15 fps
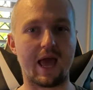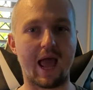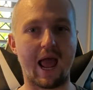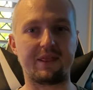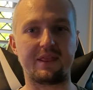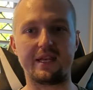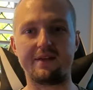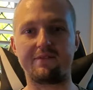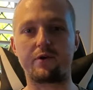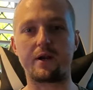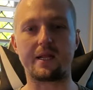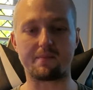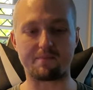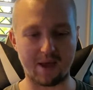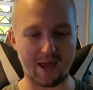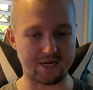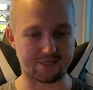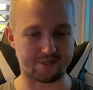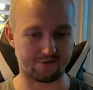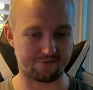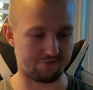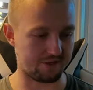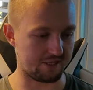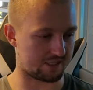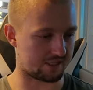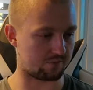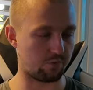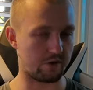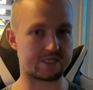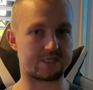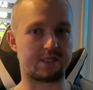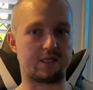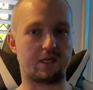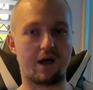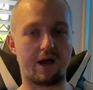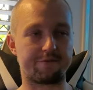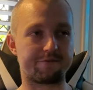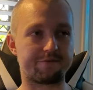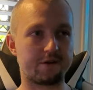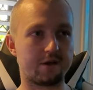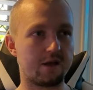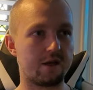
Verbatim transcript: and the never ending pace of this Western life.